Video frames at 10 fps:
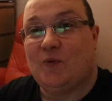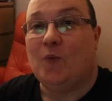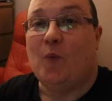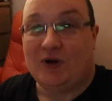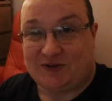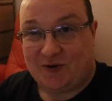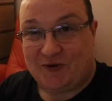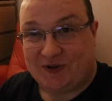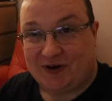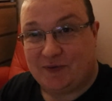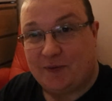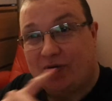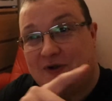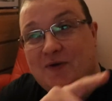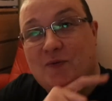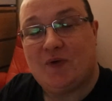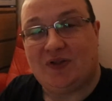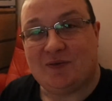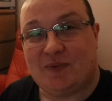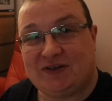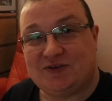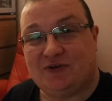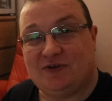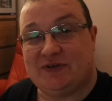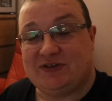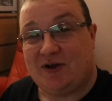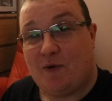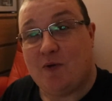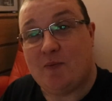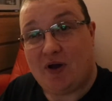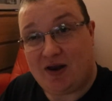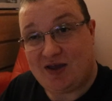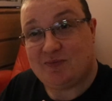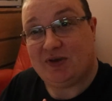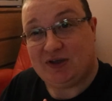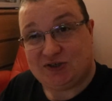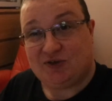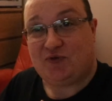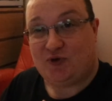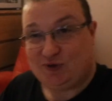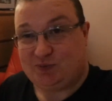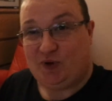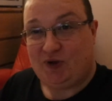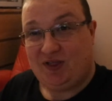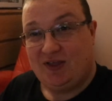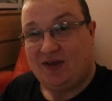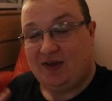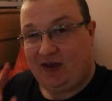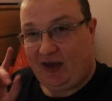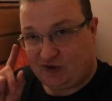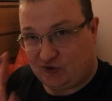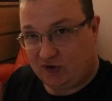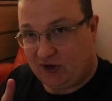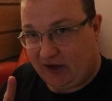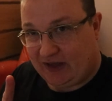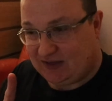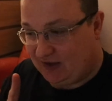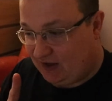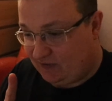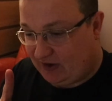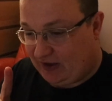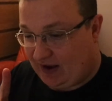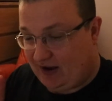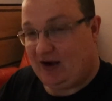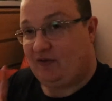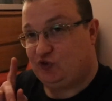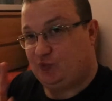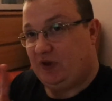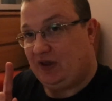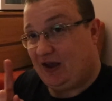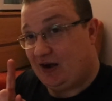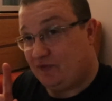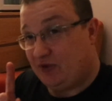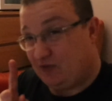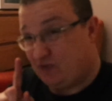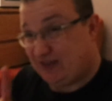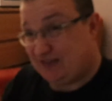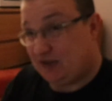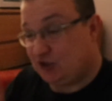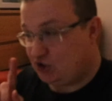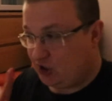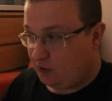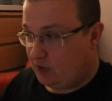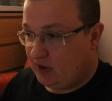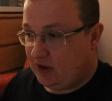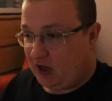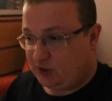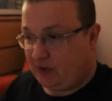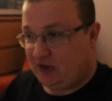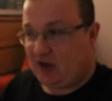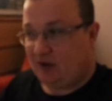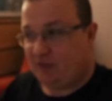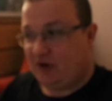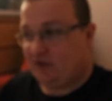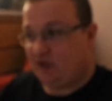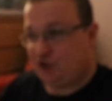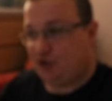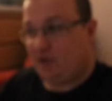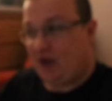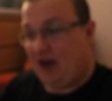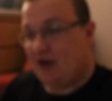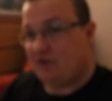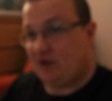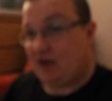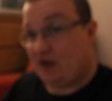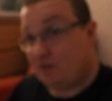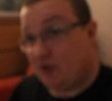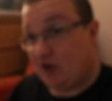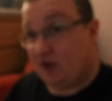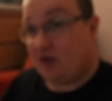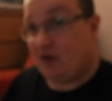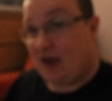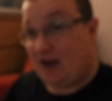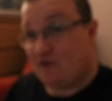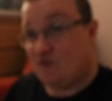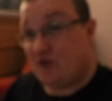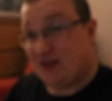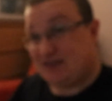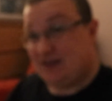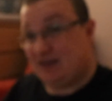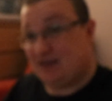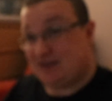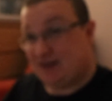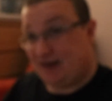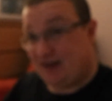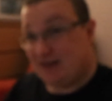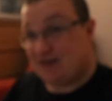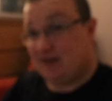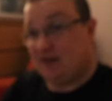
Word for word: What's going on, everyone? Welcome back to a new video. My name is, of course, Paul. It's currently late in the evening again and I've just been getting everything ready. So I'll spin the camera around, I'll show you everything I've been getting ready tonight.